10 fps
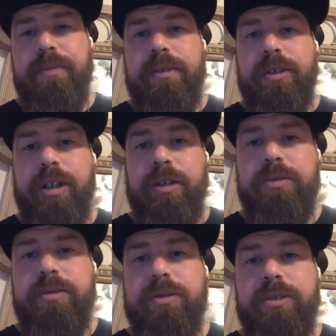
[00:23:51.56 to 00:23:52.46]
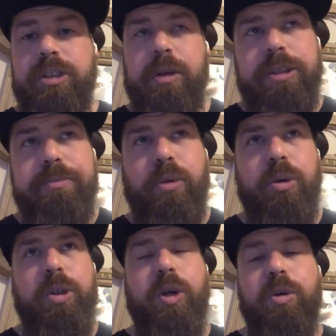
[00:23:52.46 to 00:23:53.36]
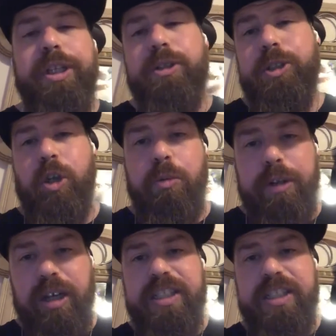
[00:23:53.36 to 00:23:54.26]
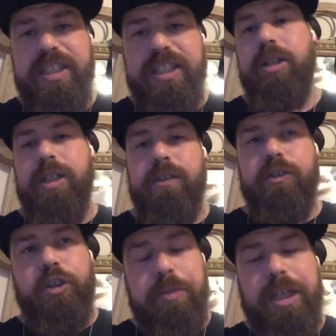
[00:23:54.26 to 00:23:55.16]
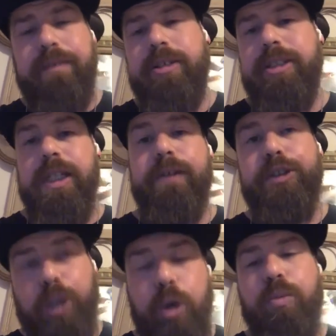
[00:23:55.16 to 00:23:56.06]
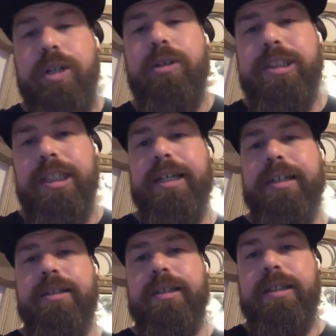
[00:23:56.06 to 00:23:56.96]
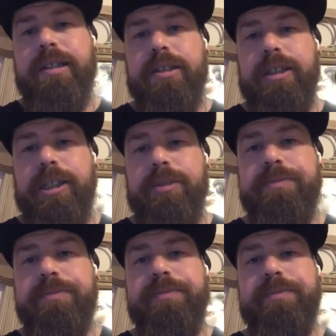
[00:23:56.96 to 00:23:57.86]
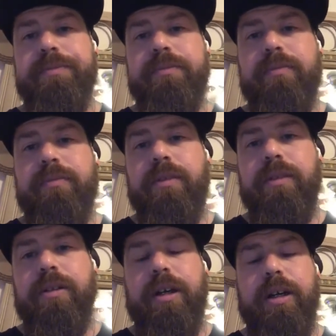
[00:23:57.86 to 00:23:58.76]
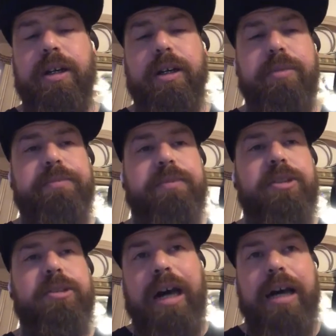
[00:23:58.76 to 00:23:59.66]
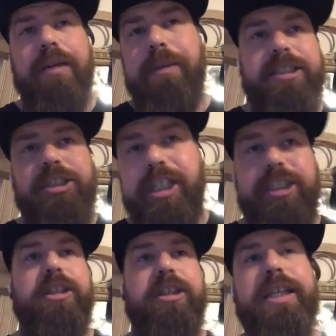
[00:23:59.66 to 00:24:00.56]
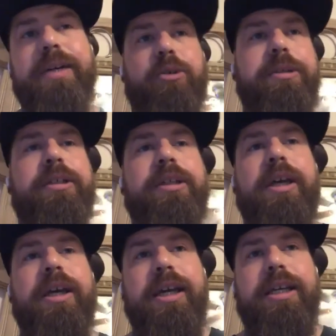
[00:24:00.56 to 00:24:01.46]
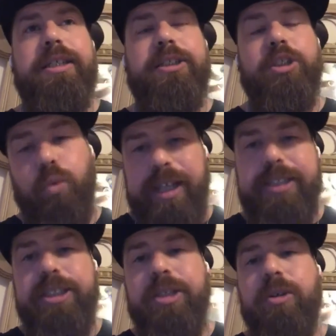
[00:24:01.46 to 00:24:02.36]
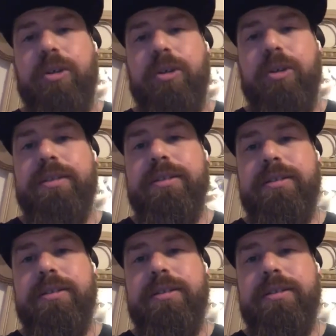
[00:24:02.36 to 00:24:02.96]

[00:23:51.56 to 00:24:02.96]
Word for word: You know, so it's important to go in there and show them an unconditional love, show them that father's love, show them what it looks like. You know, um, so I my suggestion on that would be is to wait till you're all in.